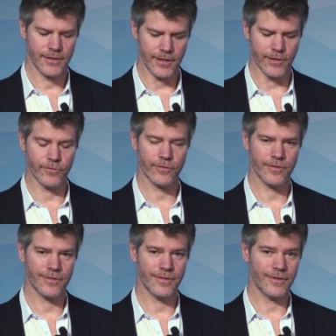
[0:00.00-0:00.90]
The
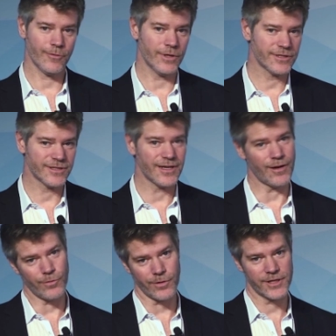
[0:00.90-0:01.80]
question's
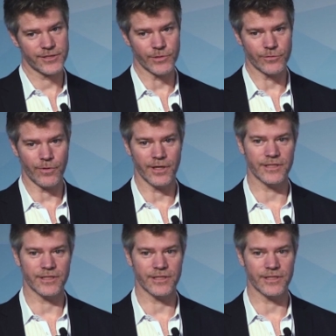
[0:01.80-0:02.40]
not what do customers want,